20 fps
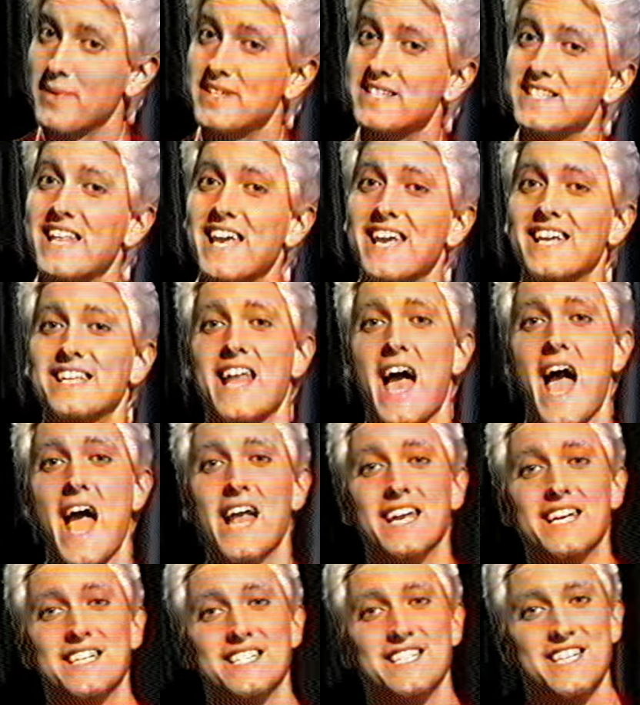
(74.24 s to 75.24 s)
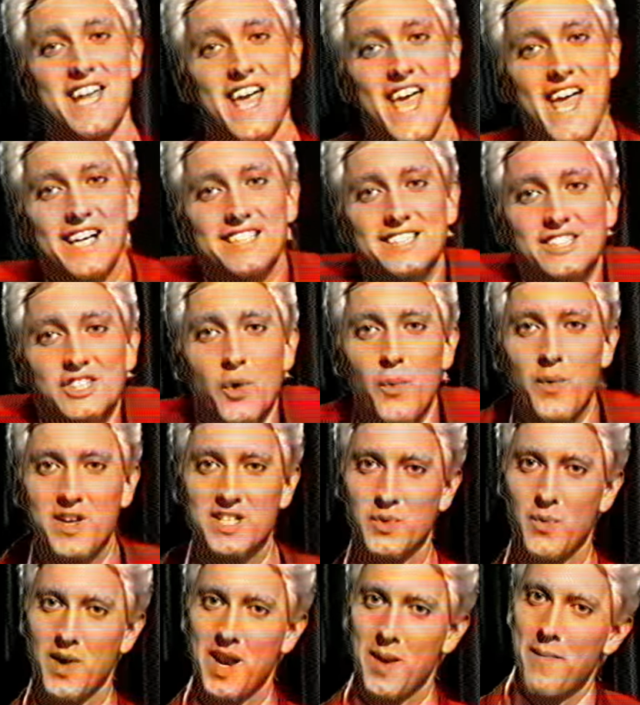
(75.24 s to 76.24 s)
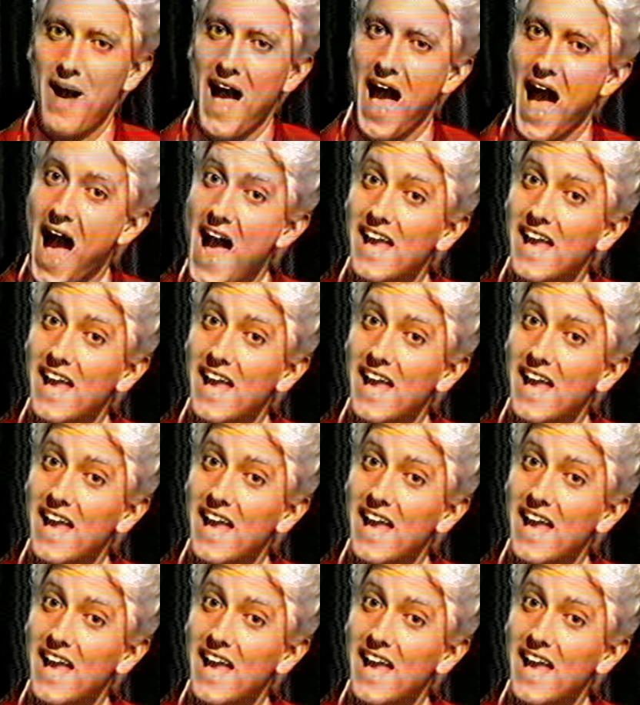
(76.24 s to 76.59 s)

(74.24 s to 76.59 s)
yeah, see me yeah. stick nine inch nails to each one of my